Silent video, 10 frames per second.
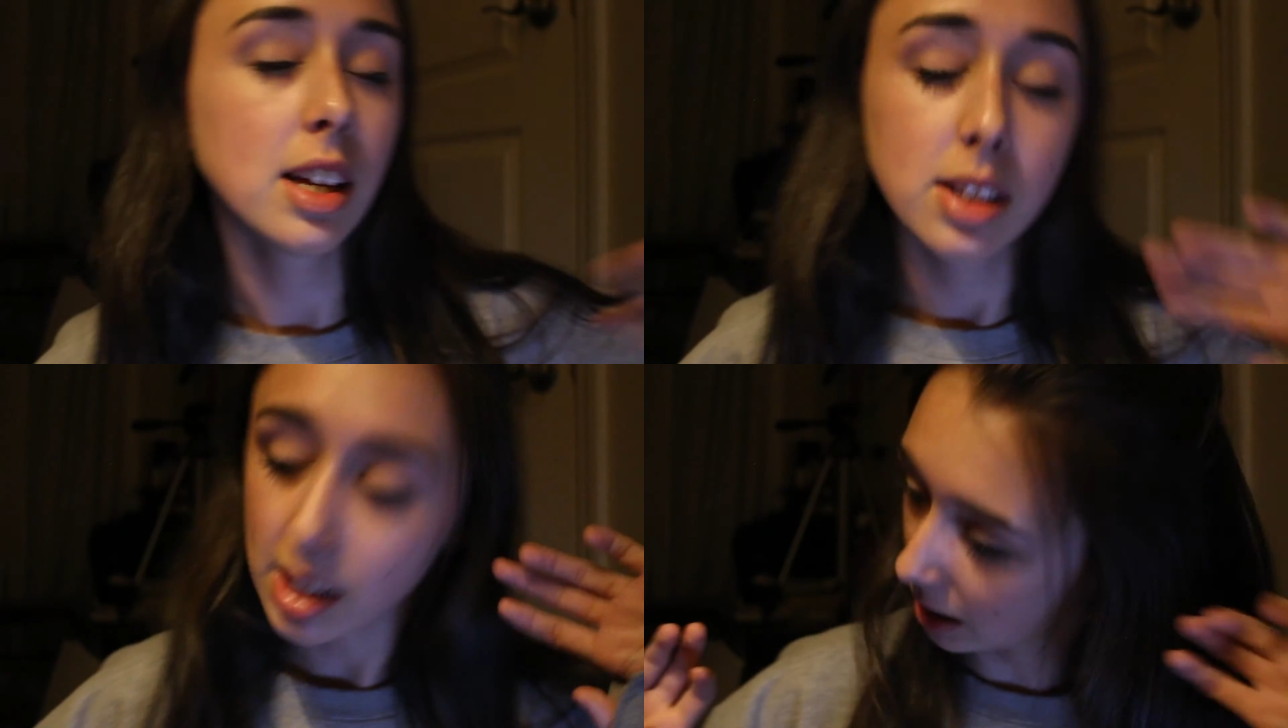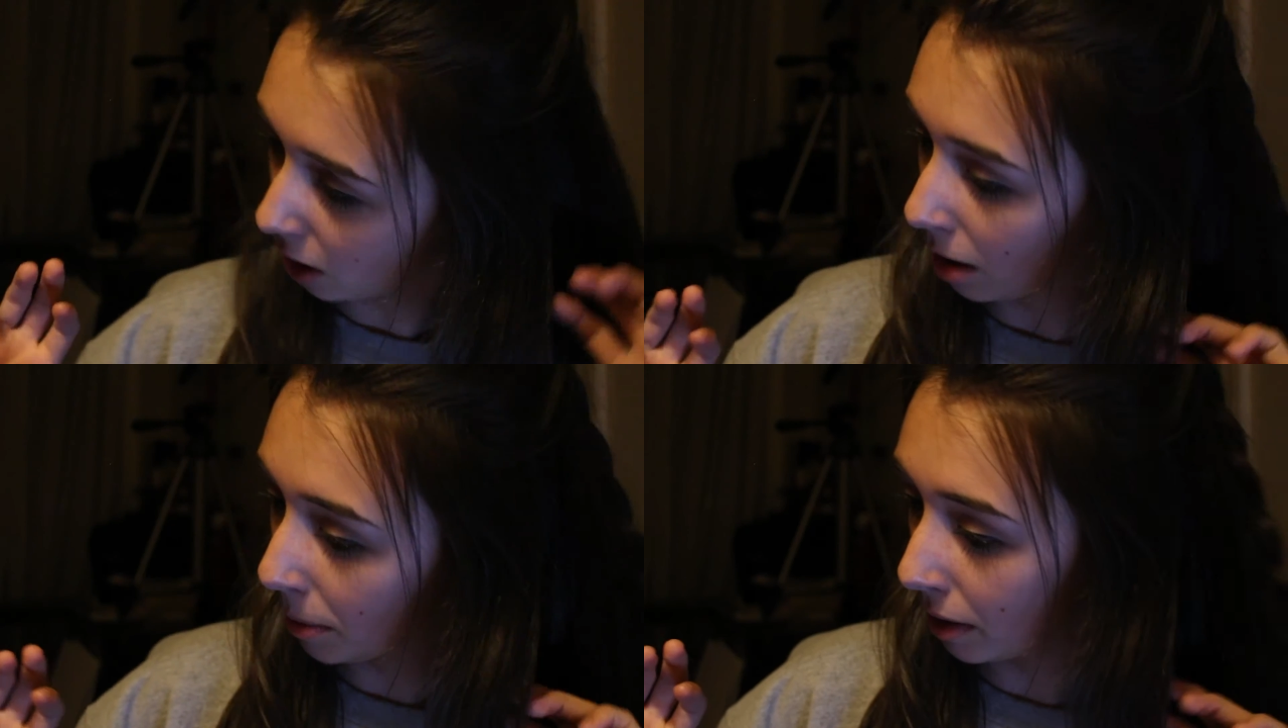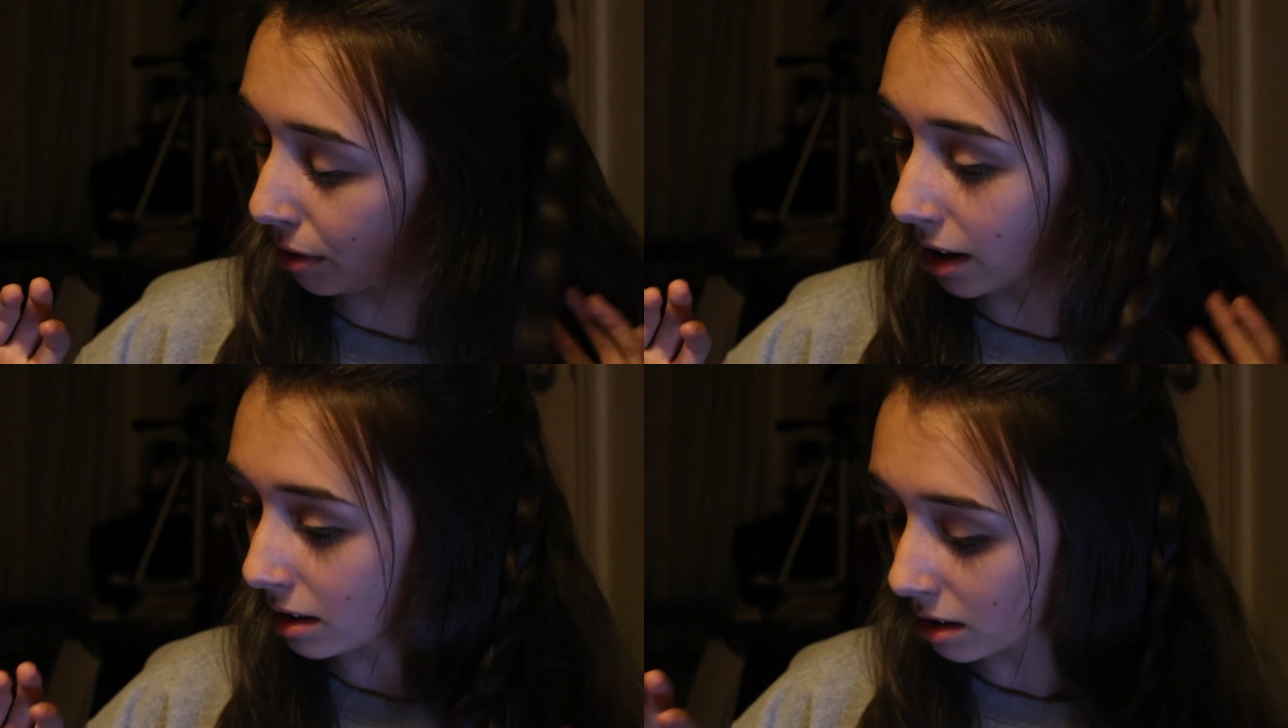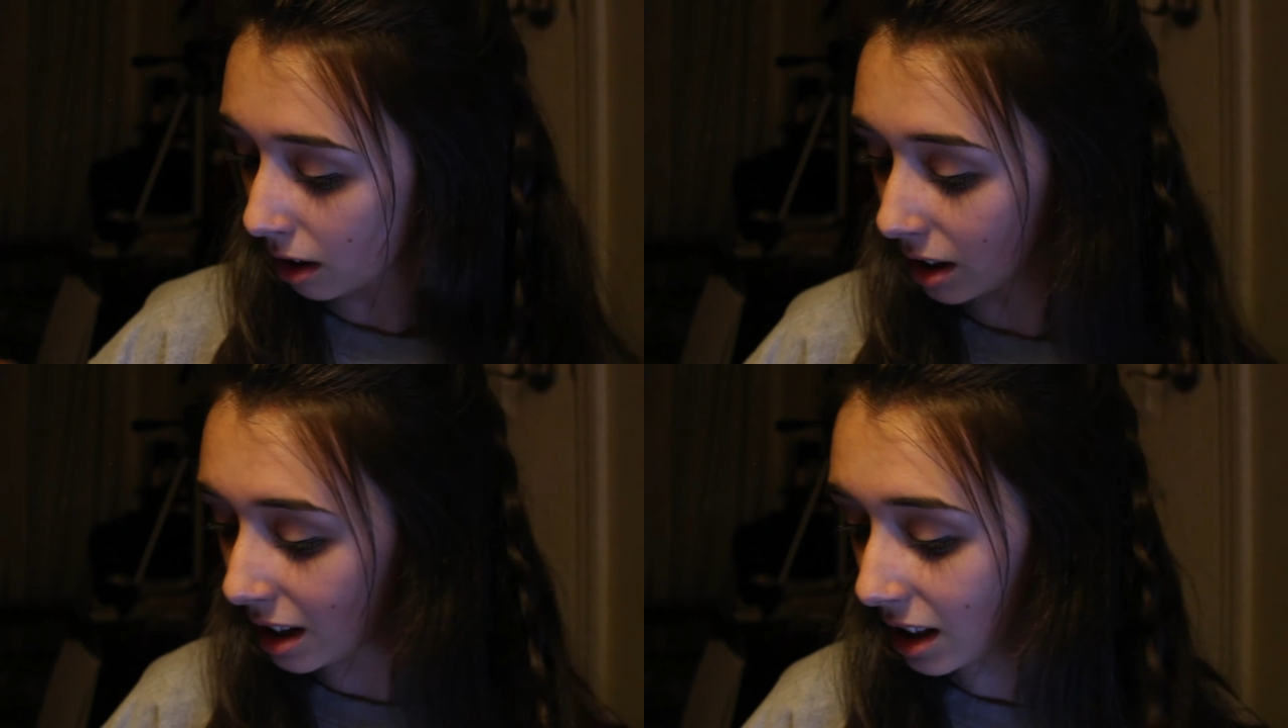He's saying all my friends
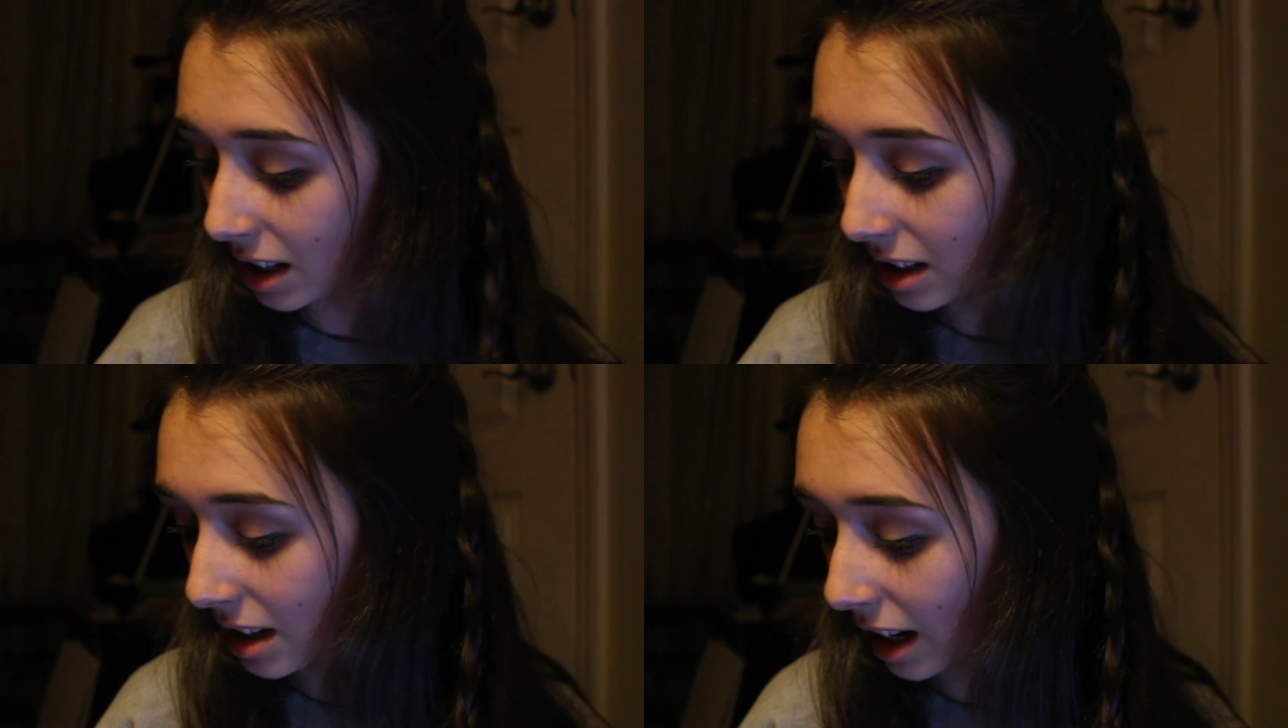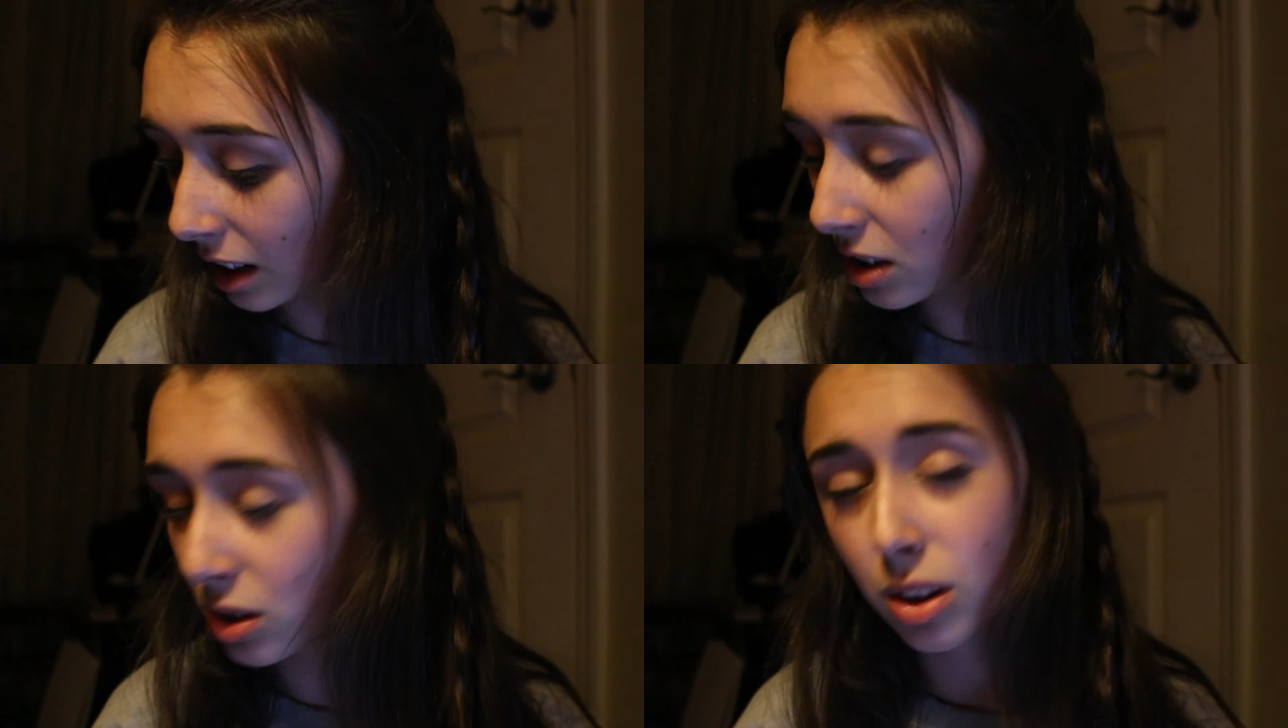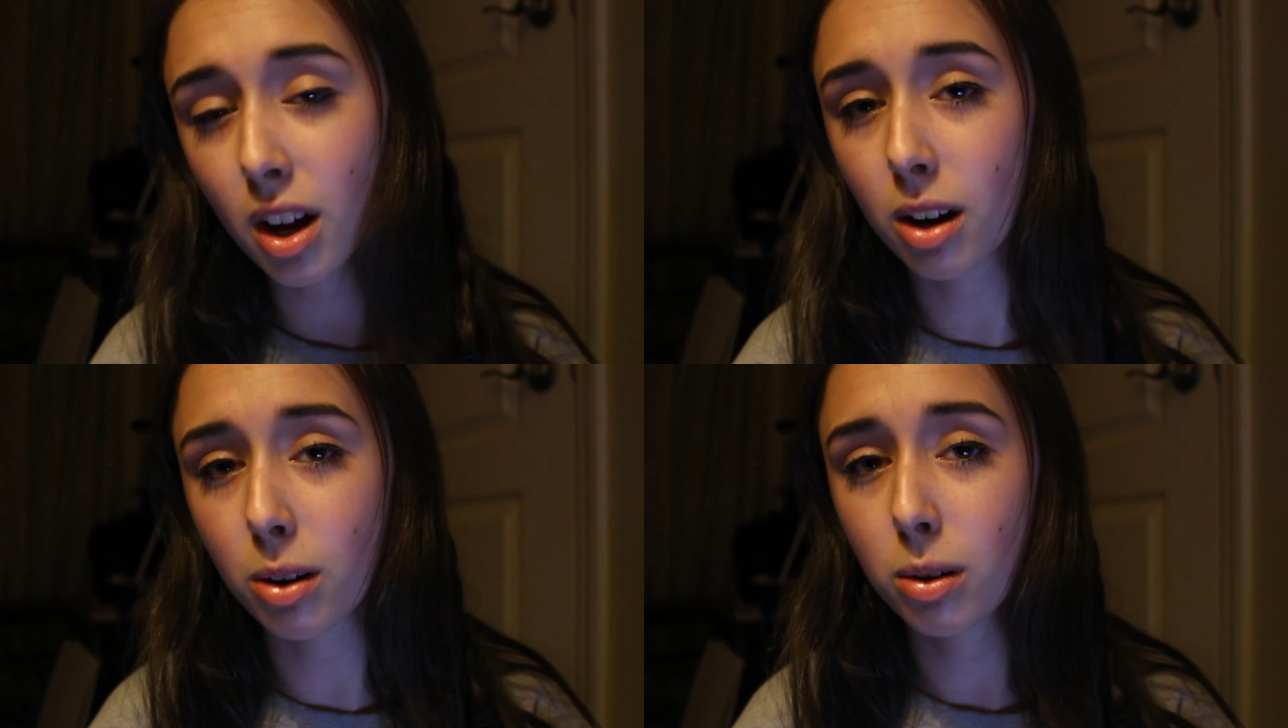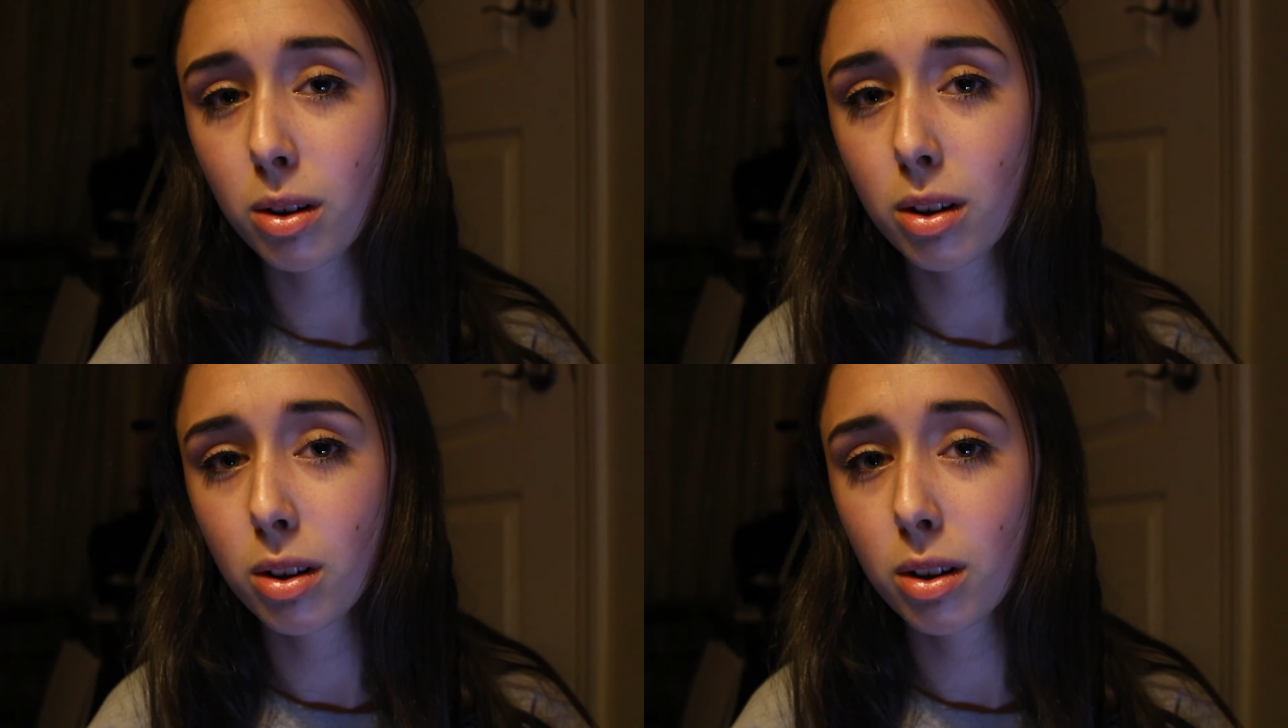are heathens, take it slow,